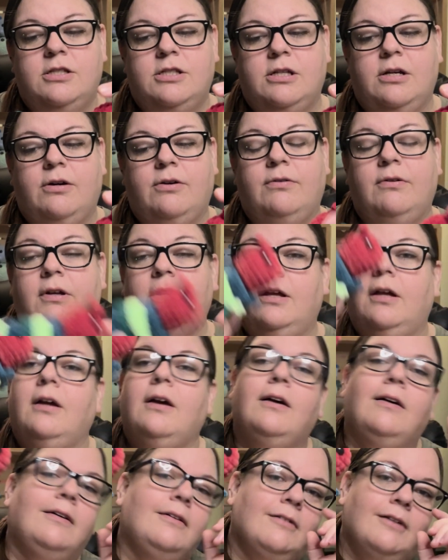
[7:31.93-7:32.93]
So
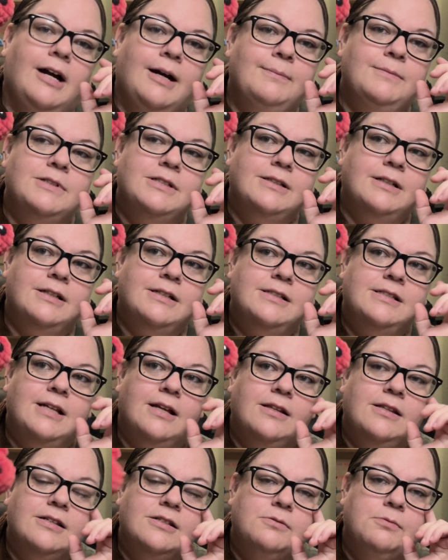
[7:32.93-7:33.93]
I'm just gonna
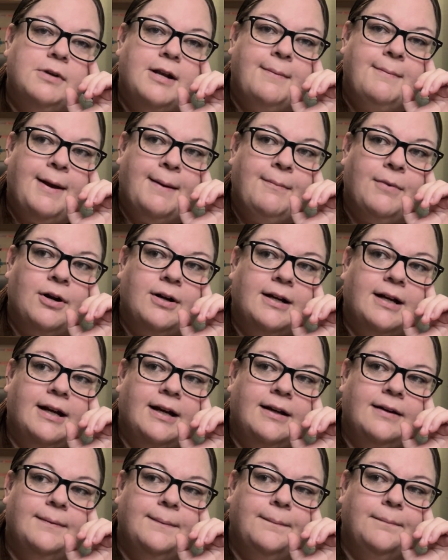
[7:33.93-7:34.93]
sell this one at my
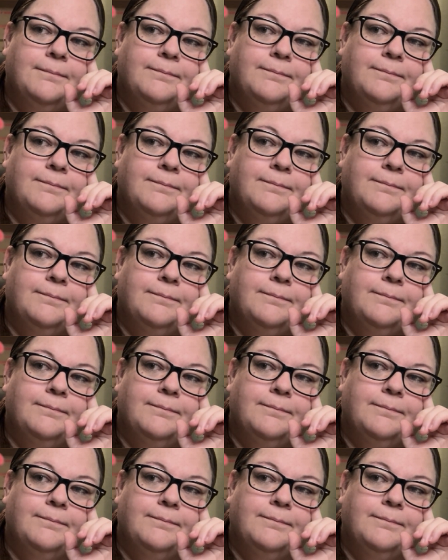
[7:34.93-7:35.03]
market.